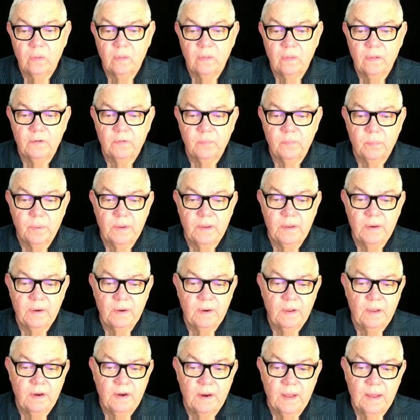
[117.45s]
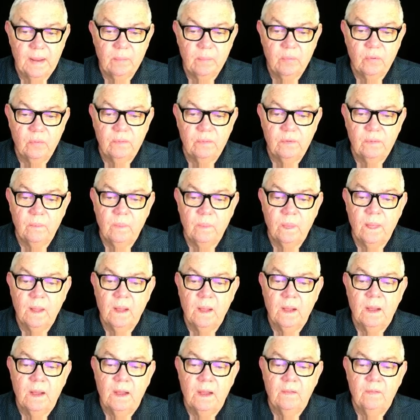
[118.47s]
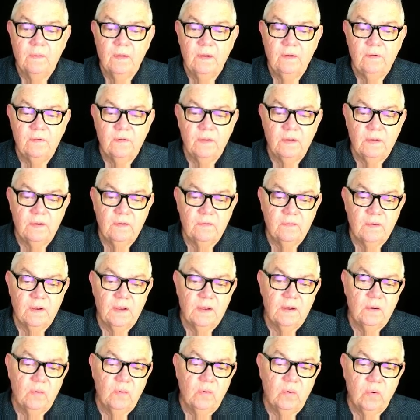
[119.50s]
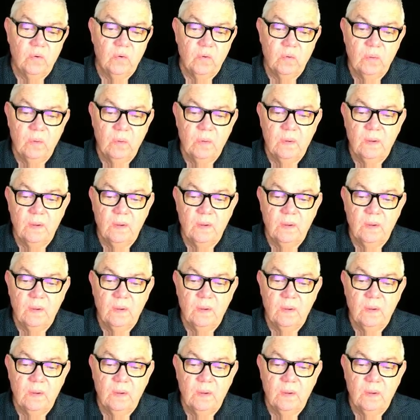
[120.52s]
that's been enabled. And these things are all,